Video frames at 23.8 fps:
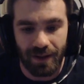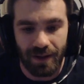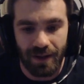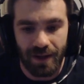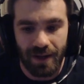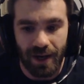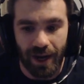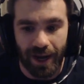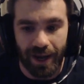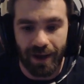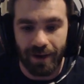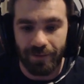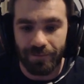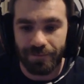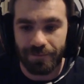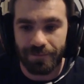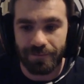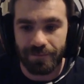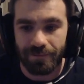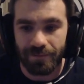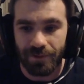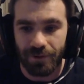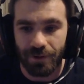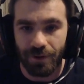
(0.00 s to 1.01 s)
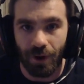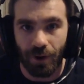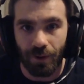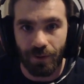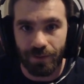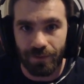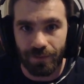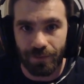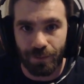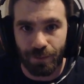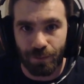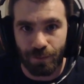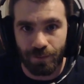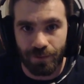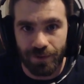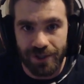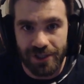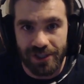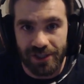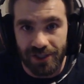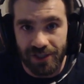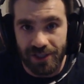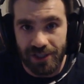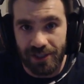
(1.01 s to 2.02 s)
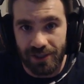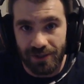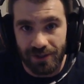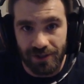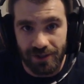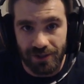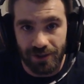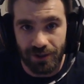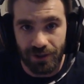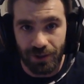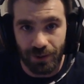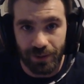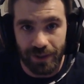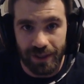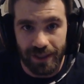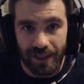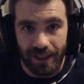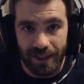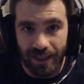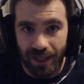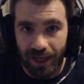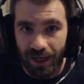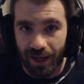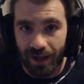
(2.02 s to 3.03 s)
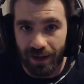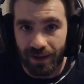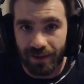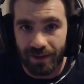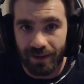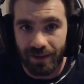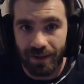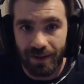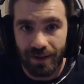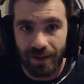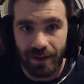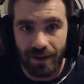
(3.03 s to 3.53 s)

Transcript: I have no resistance to doing again.